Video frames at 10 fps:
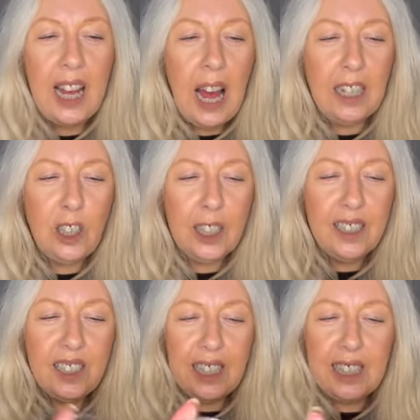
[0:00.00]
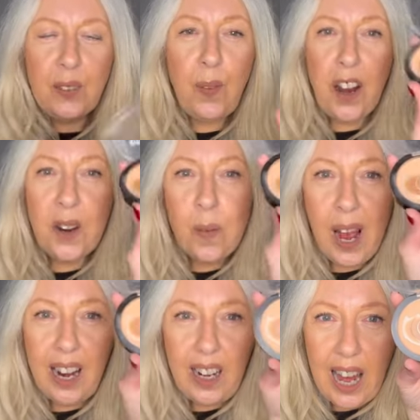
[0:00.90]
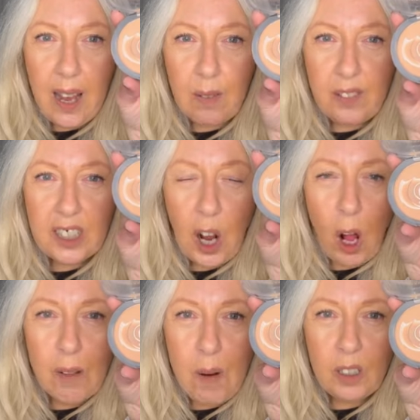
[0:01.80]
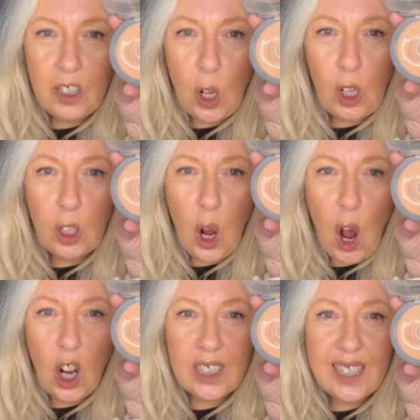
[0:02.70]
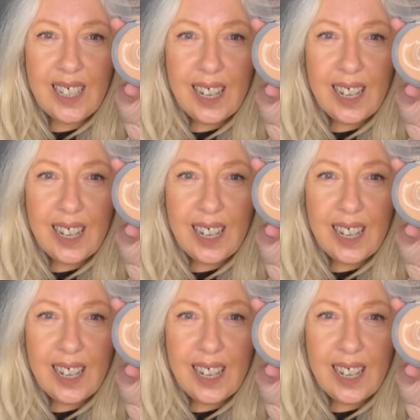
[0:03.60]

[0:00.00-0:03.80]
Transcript: As you can see, it's very well loved, almost all gone.